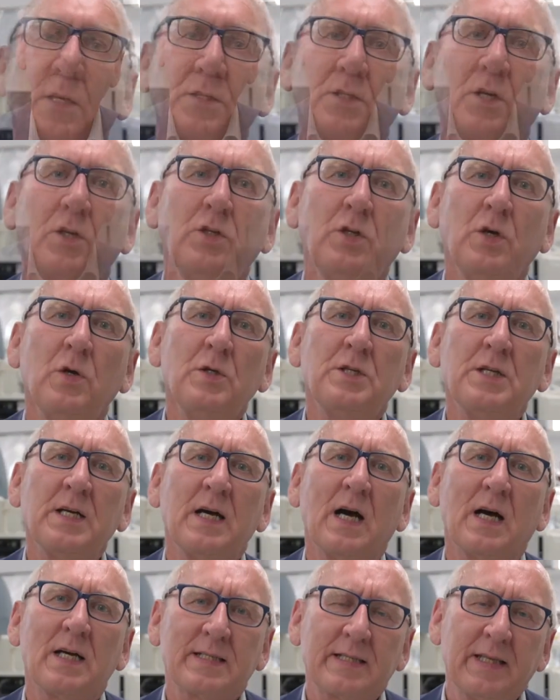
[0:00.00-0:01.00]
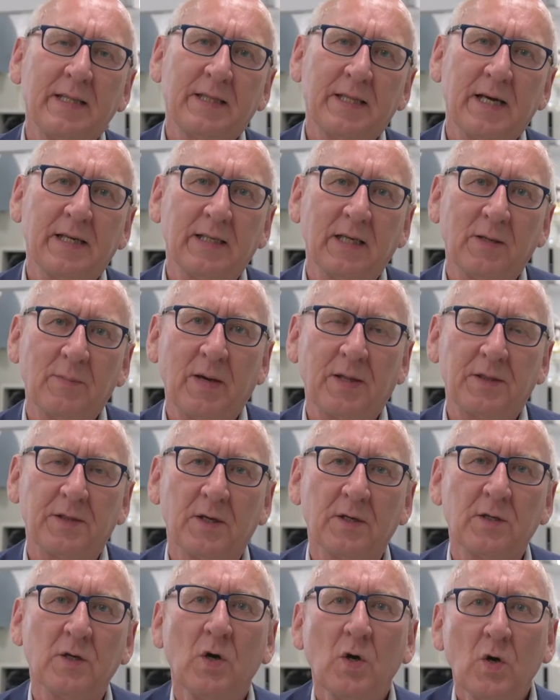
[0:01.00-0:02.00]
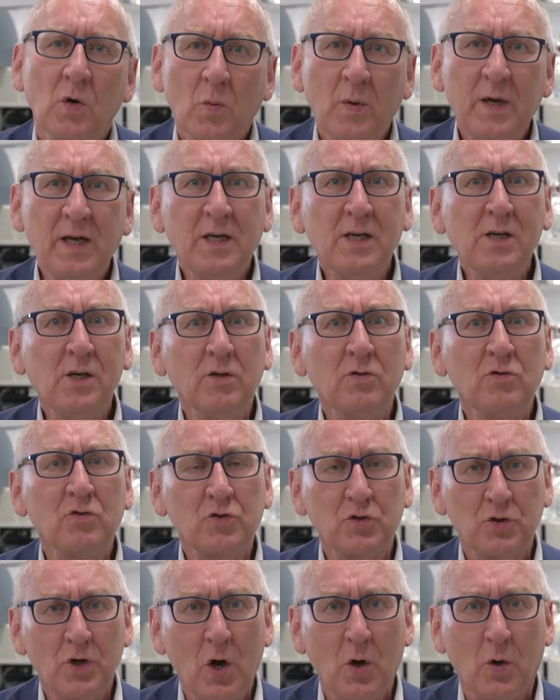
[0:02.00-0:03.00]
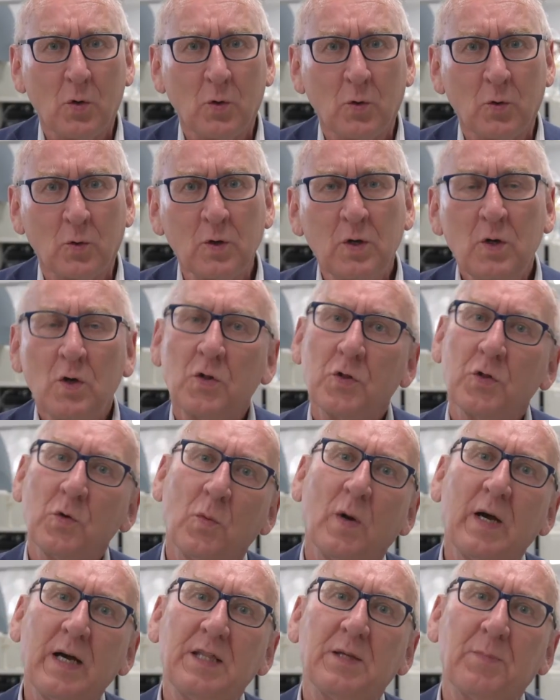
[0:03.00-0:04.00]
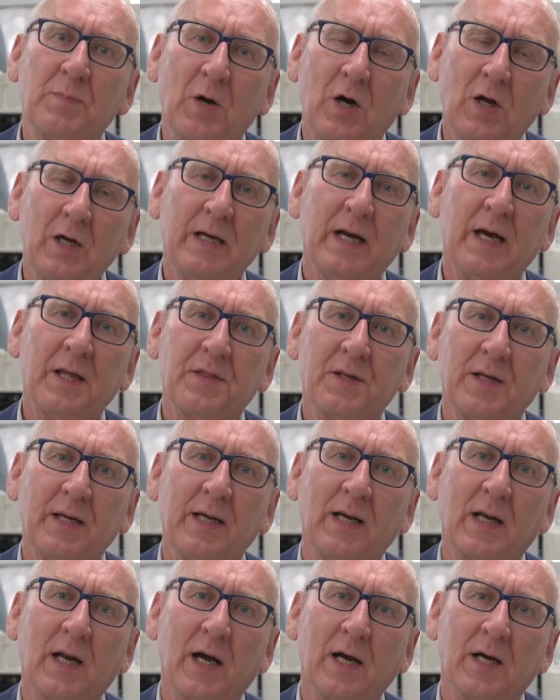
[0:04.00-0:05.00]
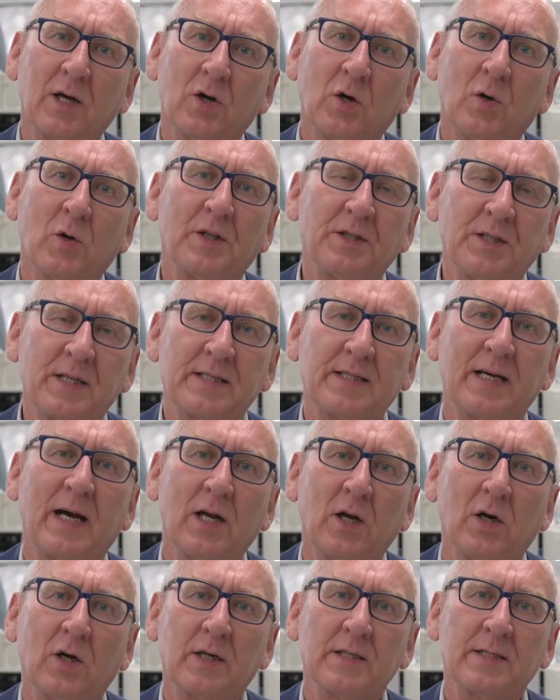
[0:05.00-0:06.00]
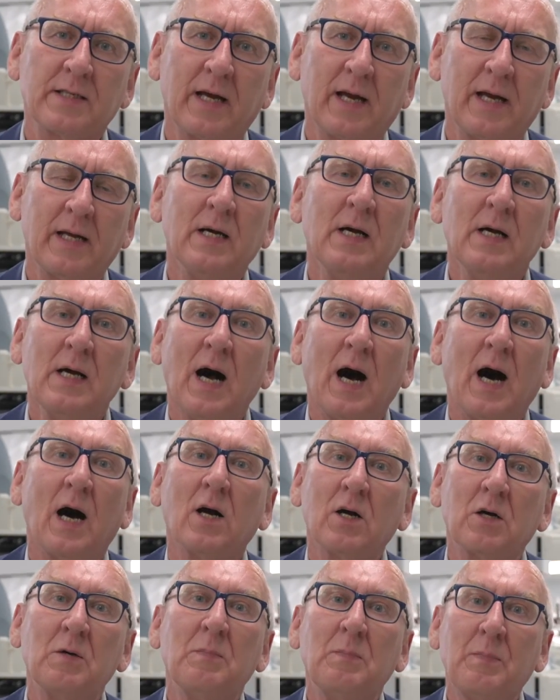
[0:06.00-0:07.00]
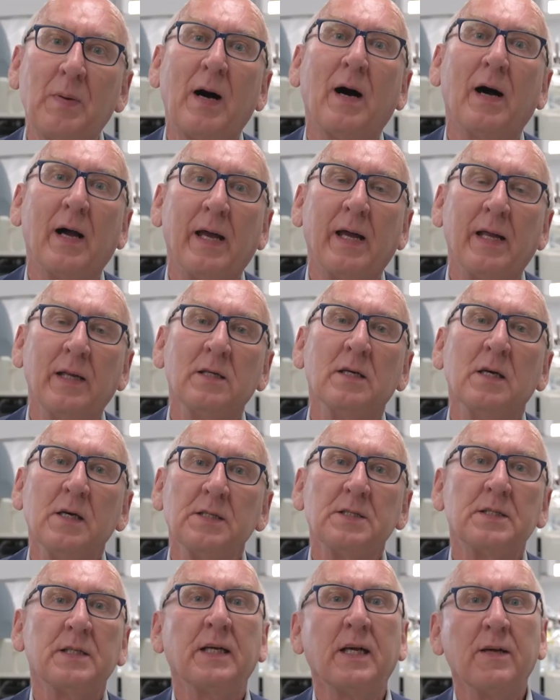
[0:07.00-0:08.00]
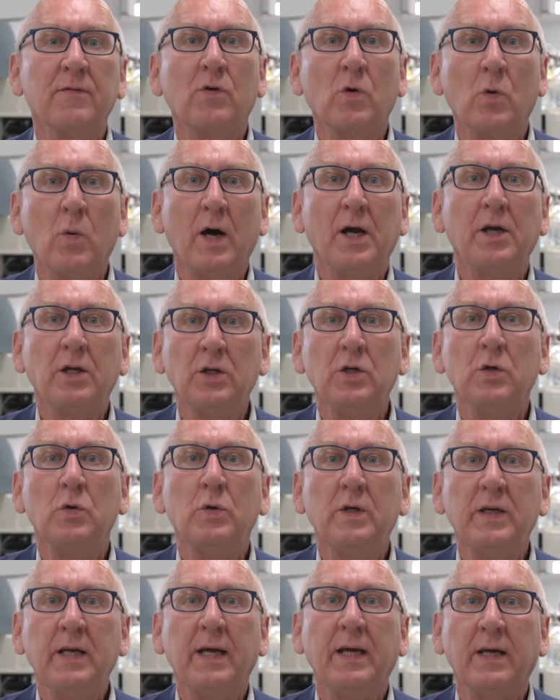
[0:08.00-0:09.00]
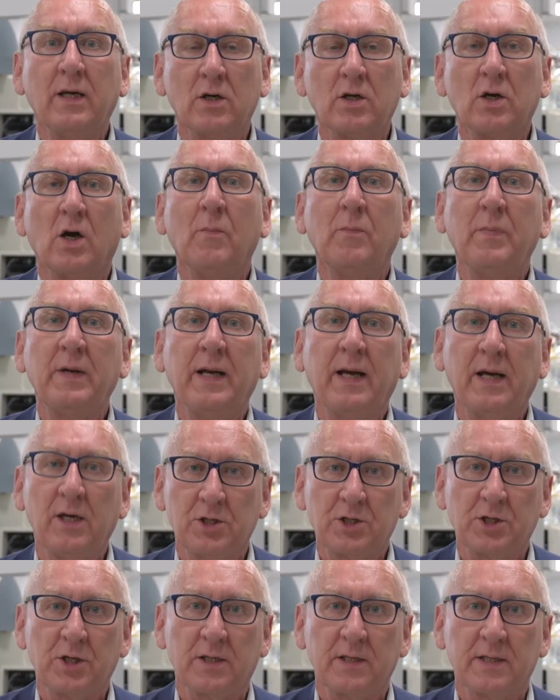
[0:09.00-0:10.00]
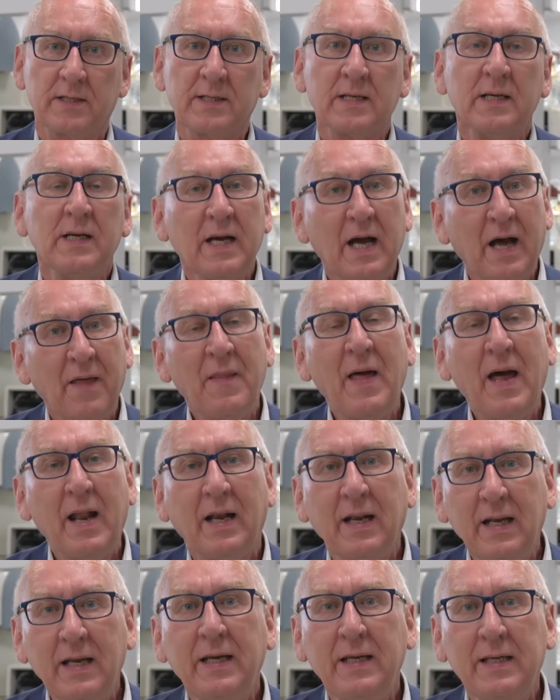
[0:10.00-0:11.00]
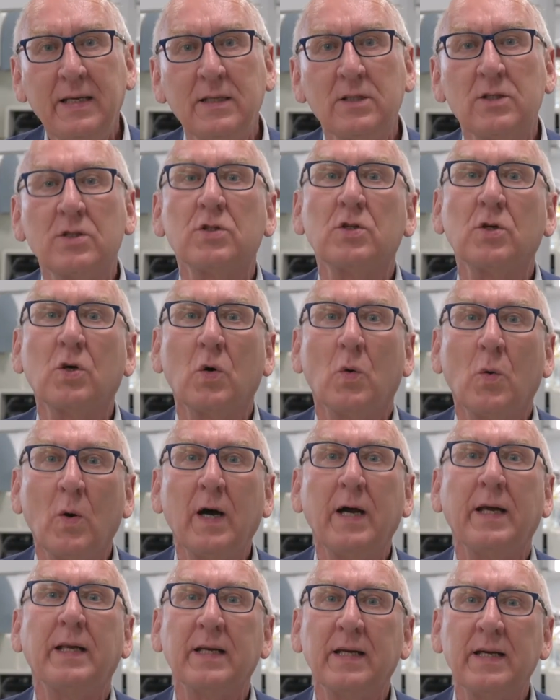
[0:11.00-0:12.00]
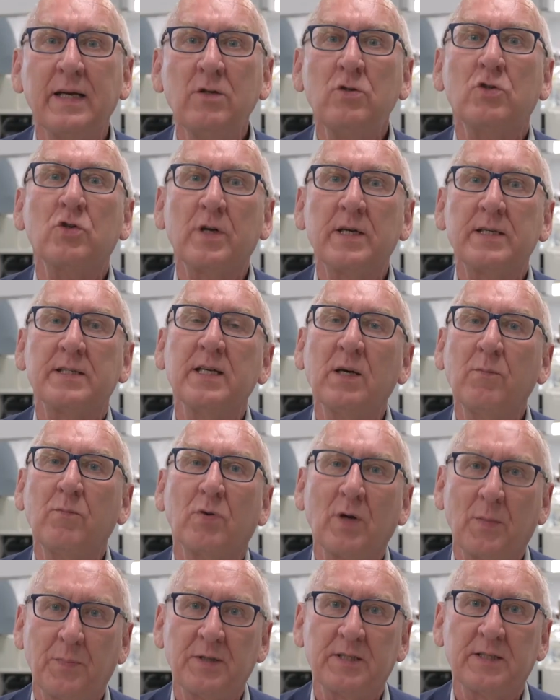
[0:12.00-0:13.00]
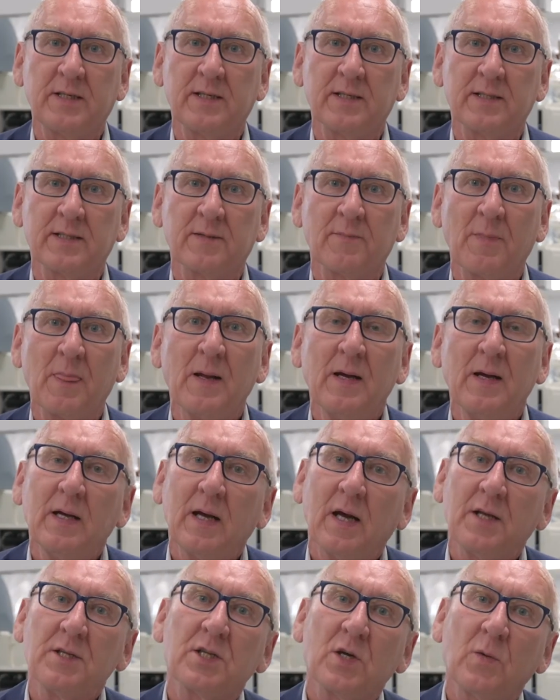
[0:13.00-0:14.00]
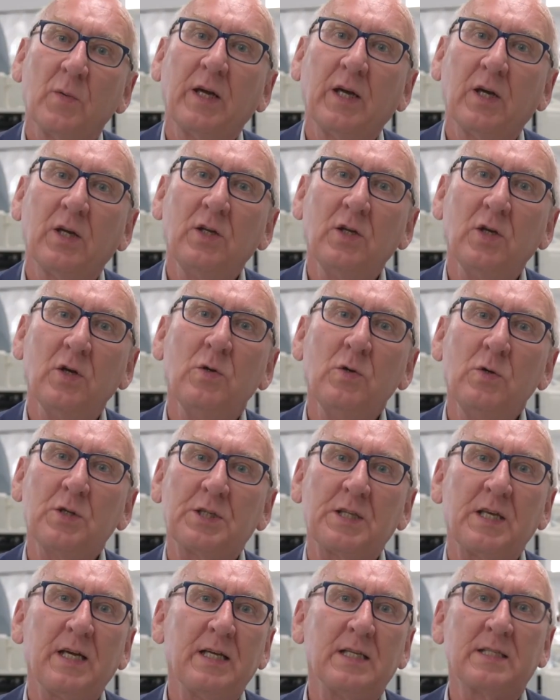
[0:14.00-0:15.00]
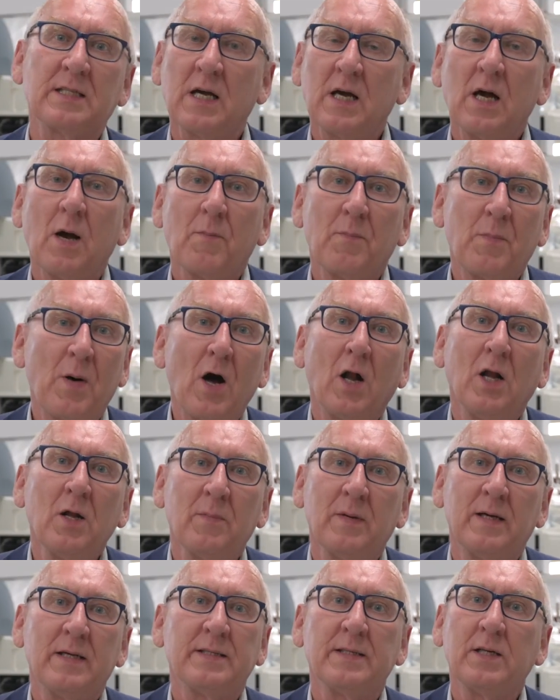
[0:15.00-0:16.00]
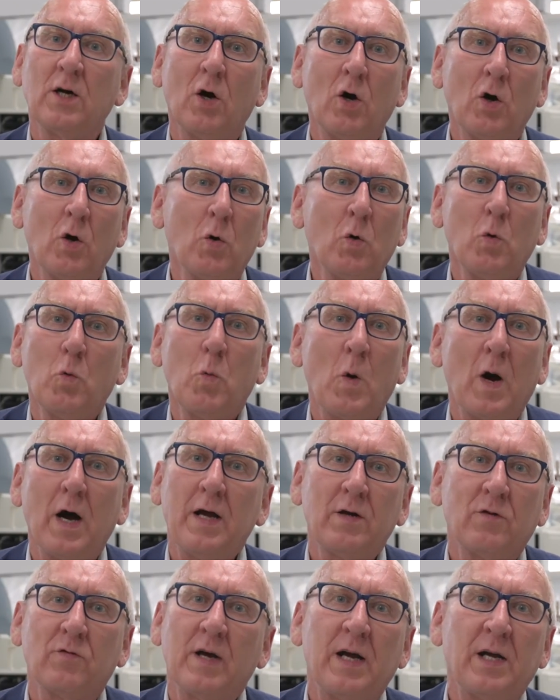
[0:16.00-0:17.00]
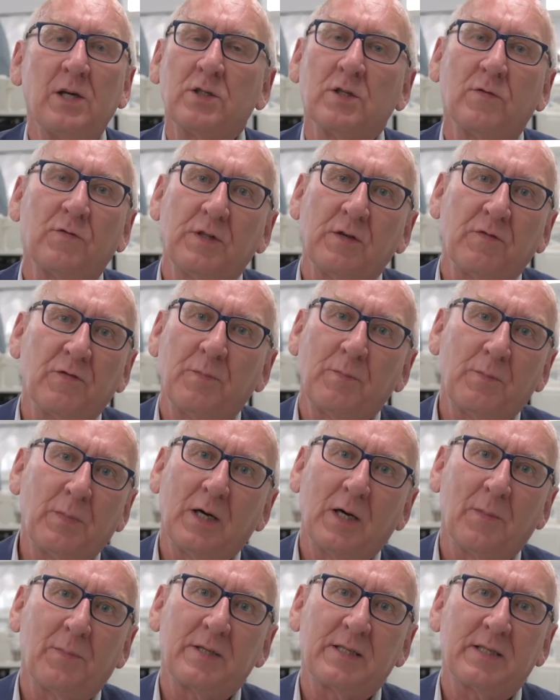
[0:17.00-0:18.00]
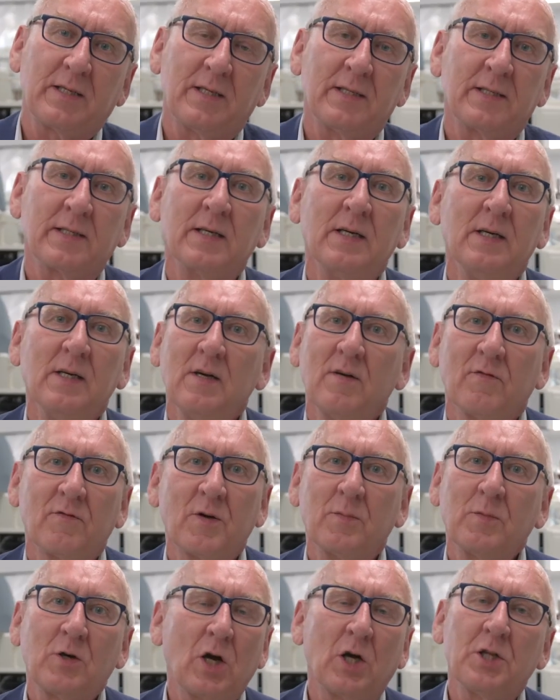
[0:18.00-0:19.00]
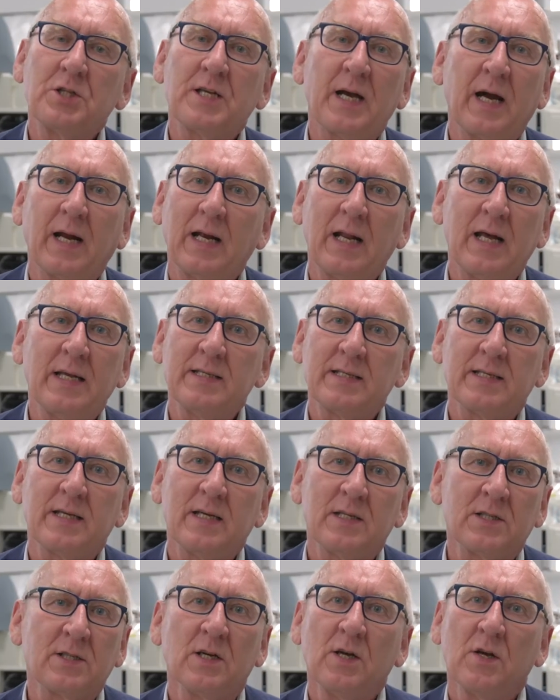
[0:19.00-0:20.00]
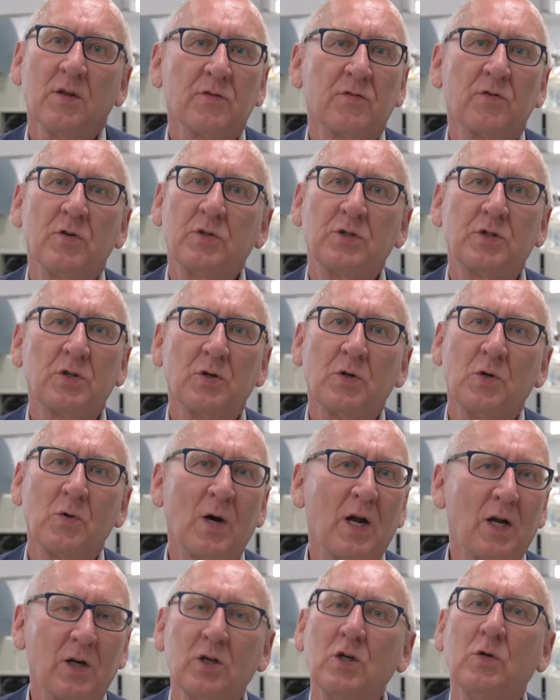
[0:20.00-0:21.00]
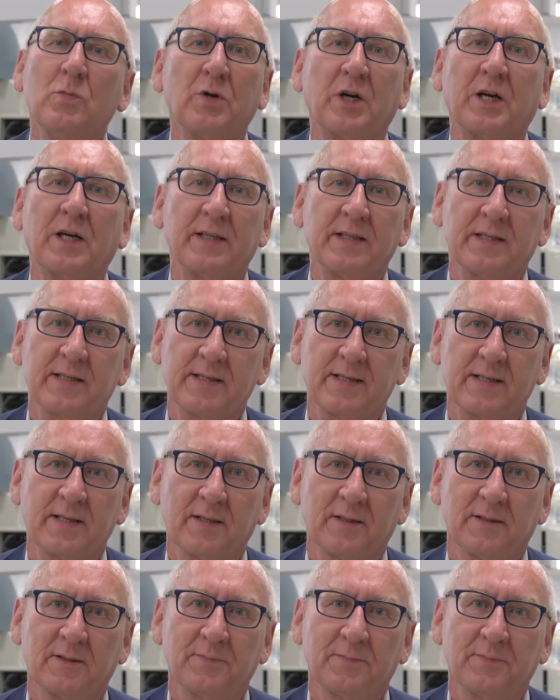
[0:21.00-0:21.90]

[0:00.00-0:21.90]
So using our synthetic method, we can control the way the polyethylene glycol and the siloxane are combined to give quite unique combinations. And that leads to quite interesting properties. And so we can use these polymers in a whole wide range of different purposes, from contact lenses through to lubricants.